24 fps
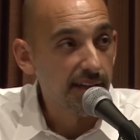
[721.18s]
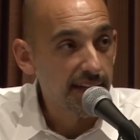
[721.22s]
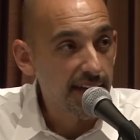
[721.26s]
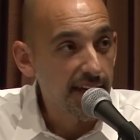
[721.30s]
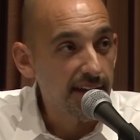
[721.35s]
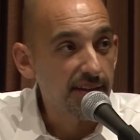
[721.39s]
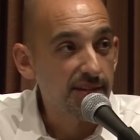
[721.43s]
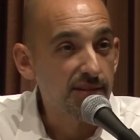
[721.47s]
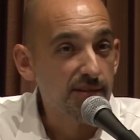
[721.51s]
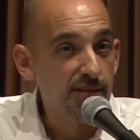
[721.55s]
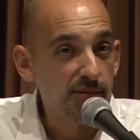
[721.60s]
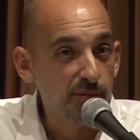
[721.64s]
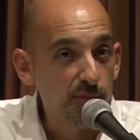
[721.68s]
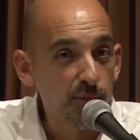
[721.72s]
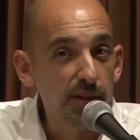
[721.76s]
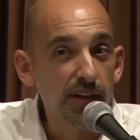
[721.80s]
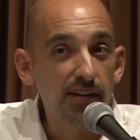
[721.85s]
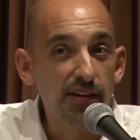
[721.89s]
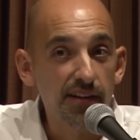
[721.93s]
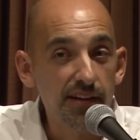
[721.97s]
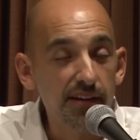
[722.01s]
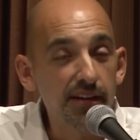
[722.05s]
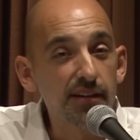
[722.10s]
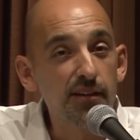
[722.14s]
yes, we
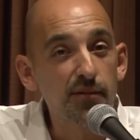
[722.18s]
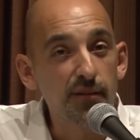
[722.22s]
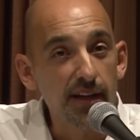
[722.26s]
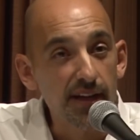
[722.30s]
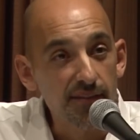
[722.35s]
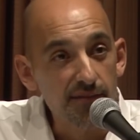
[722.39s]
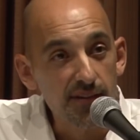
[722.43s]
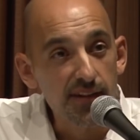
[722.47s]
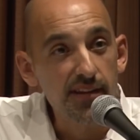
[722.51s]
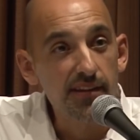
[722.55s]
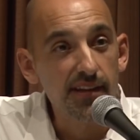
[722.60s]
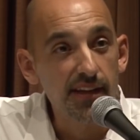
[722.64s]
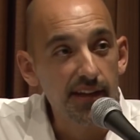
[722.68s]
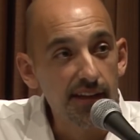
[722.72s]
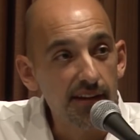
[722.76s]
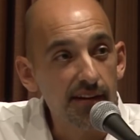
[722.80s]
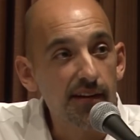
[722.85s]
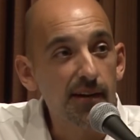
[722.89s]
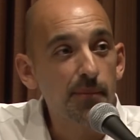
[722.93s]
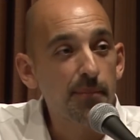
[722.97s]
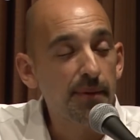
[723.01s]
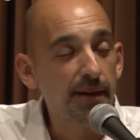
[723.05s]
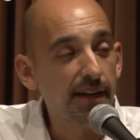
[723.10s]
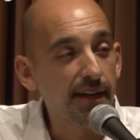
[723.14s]
are going to do everything in
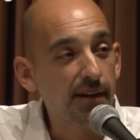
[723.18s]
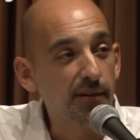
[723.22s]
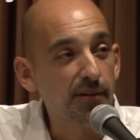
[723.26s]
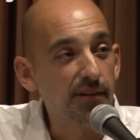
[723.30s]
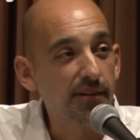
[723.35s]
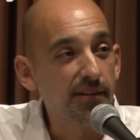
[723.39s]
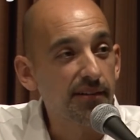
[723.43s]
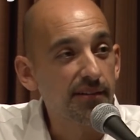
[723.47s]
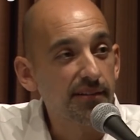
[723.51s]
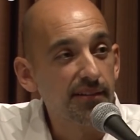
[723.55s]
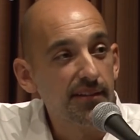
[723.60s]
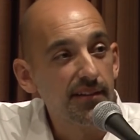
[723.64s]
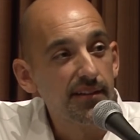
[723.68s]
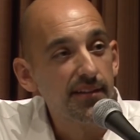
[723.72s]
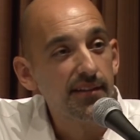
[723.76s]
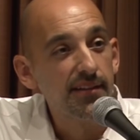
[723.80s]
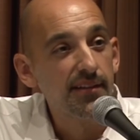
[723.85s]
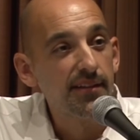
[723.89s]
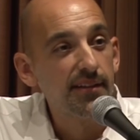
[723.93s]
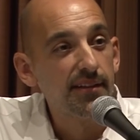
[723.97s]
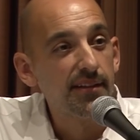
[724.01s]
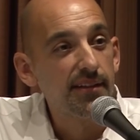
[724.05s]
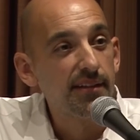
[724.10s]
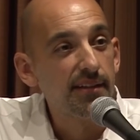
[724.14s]
our power
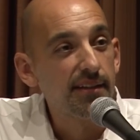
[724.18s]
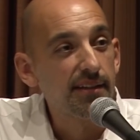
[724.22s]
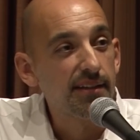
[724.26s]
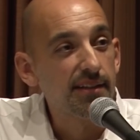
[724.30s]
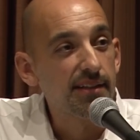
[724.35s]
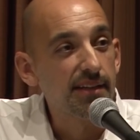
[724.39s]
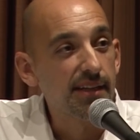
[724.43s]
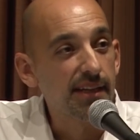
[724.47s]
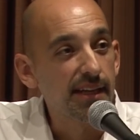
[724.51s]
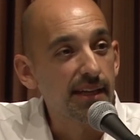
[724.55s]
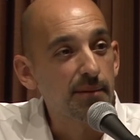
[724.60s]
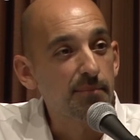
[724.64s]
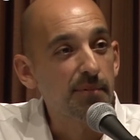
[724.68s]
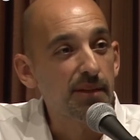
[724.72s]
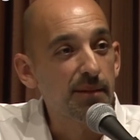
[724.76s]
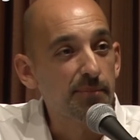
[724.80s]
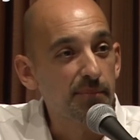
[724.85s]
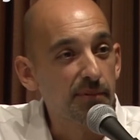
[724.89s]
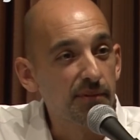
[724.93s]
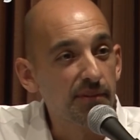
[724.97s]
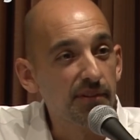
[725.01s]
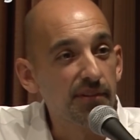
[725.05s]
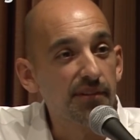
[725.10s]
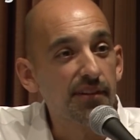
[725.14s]
to get
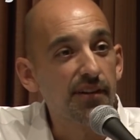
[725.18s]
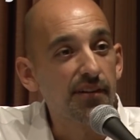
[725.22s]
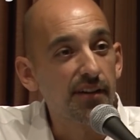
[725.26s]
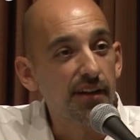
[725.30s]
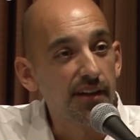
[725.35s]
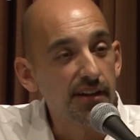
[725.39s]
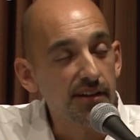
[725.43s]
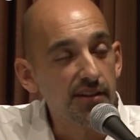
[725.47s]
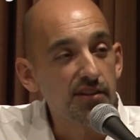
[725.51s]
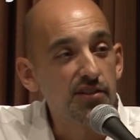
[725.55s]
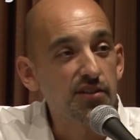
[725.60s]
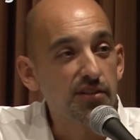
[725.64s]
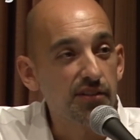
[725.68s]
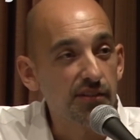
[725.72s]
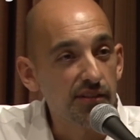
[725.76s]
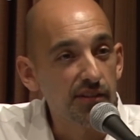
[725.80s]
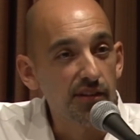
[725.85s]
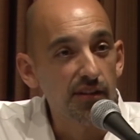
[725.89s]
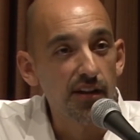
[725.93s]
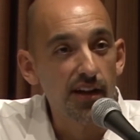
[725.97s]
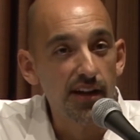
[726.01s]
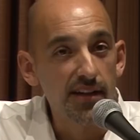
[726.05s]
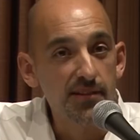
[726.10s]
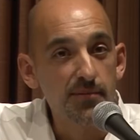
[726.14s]
people their uninsured
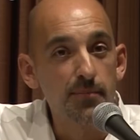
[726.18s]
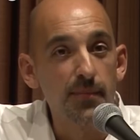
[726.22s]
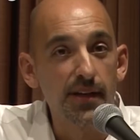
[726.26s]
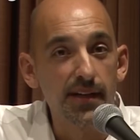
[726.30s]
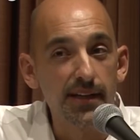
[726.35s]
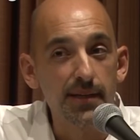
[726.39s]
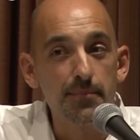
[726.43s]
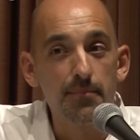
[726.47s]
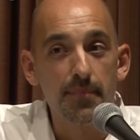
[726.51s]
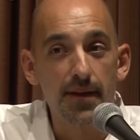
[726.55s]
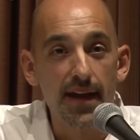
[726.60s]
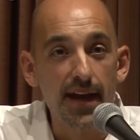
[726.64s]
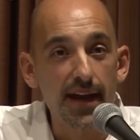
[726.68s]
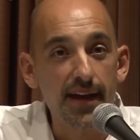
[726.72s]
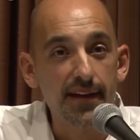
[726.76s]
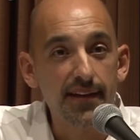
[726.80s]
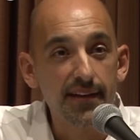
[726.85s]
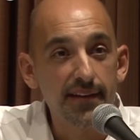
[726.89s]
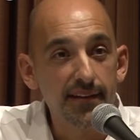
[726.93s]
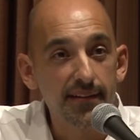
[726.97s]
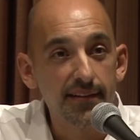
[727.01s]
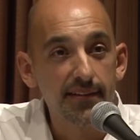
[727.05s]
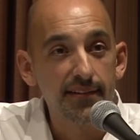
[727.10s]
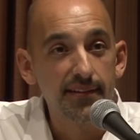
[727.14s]
loss money back.
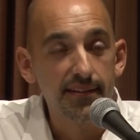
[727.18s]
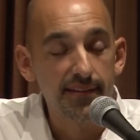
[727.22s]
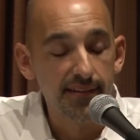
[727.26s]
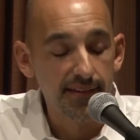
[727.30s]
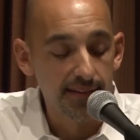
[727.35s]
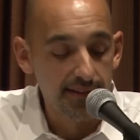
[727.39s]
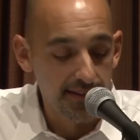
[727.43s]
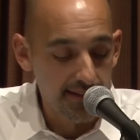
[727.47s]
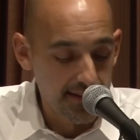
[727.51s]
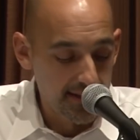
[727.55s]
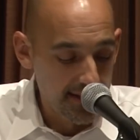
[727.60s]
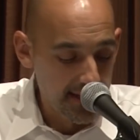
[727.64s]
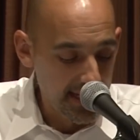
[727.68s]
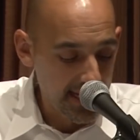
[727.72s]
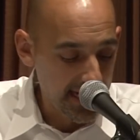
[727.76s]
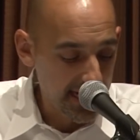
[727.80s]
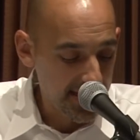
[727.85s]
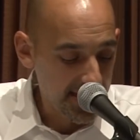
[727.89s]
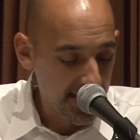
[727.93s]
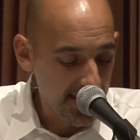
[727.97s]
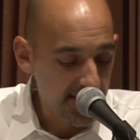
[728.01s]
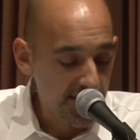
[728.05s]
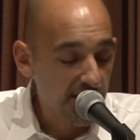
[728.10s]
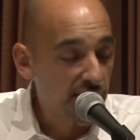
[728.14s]
And it
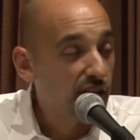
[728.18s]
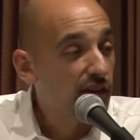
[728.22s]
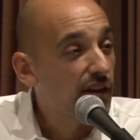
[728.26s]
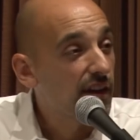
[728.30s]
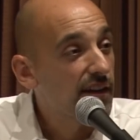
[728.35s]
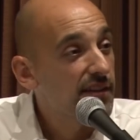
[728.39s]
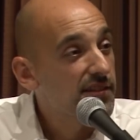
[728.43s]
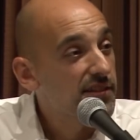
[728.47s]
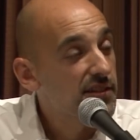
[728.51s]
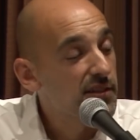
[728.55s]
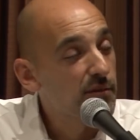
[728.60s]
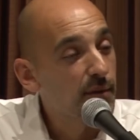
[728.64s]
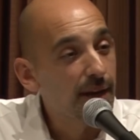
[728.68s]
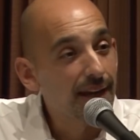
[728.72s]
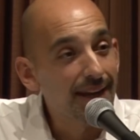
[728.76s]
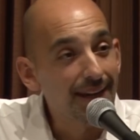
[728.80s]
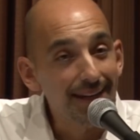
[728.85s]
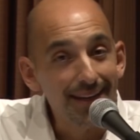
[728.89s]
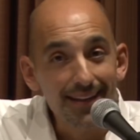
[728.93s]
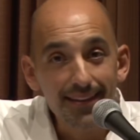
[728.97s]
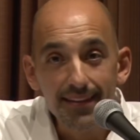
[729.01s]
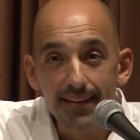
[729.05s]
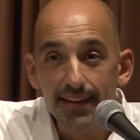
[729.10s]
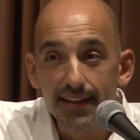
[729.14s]
doesn't cost you
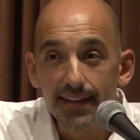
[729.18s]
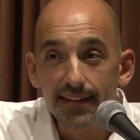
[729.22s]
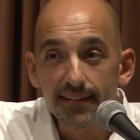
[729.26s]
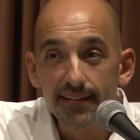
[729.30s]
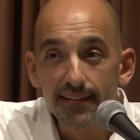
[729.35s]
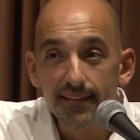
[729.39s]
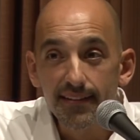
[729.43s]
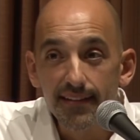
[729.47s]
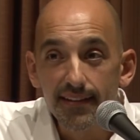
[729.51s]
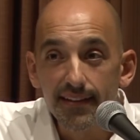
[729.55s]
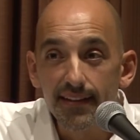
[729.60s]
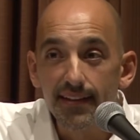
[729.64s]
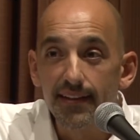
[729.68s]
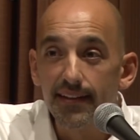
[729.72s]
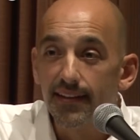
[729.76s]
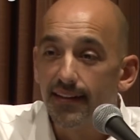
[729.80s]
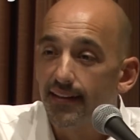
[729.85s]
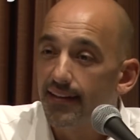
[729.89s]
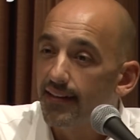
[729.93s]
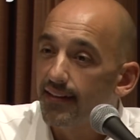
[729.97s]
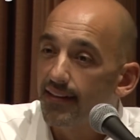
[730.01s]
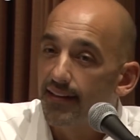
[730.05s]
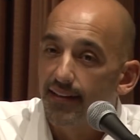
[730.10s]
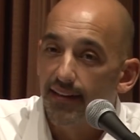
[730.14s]
anything
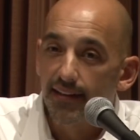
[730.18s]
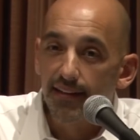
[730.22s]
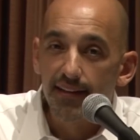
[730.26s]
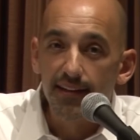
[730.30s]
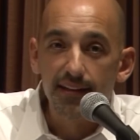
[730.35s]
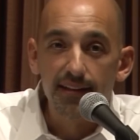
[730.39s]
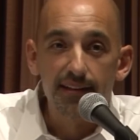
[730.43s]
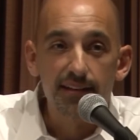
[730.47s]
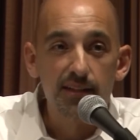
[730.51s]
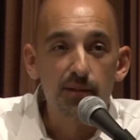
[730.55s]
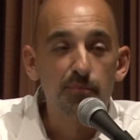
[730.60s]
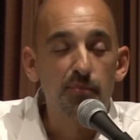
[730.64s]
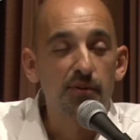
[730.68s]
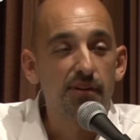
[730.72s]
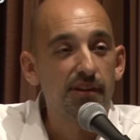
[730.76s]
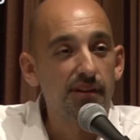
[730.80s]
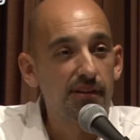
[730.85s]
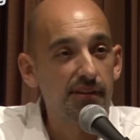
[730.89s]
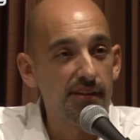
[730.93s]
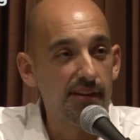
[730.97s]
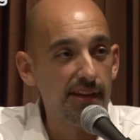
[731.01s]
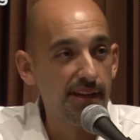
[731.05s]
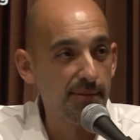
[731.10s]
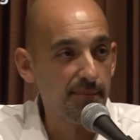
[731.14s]
to put a
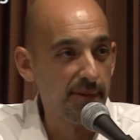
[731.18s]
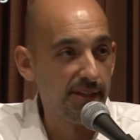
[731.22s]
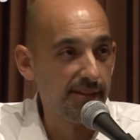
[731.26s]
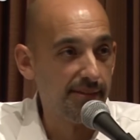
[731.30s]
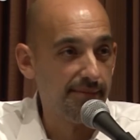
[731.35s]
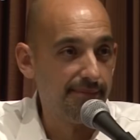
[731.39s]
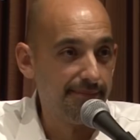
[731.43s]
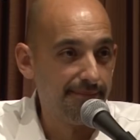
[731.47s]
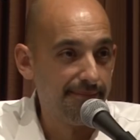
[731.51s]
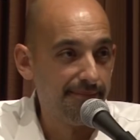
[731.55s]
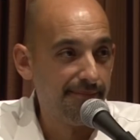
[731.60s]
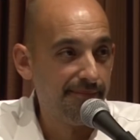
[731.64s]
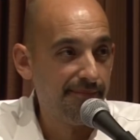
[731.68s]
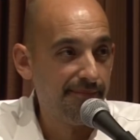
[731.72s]
claim in.